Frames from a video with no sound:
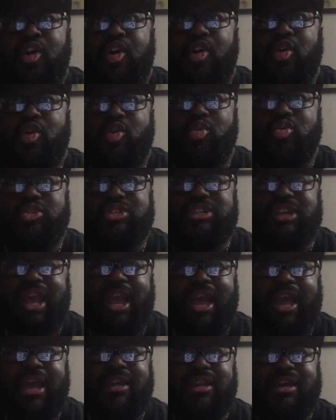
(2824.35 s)
who's
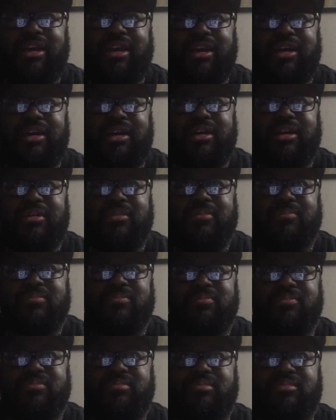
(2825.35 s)
not
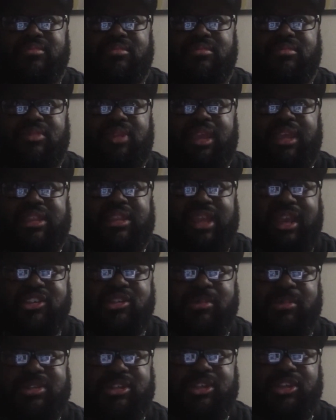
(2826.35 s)
in the
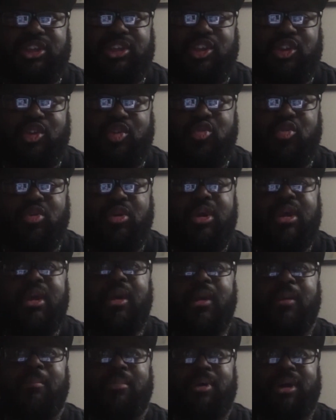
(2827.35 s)
LGBTQ,
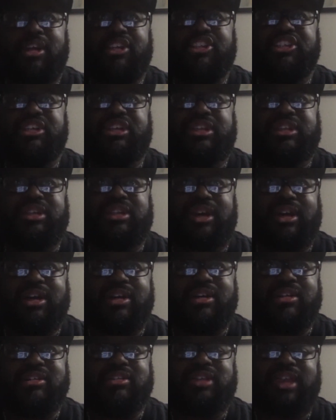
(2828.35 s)
but she
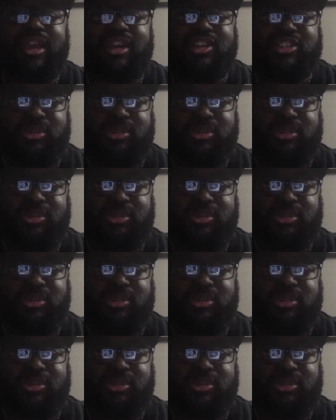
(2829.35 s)
does the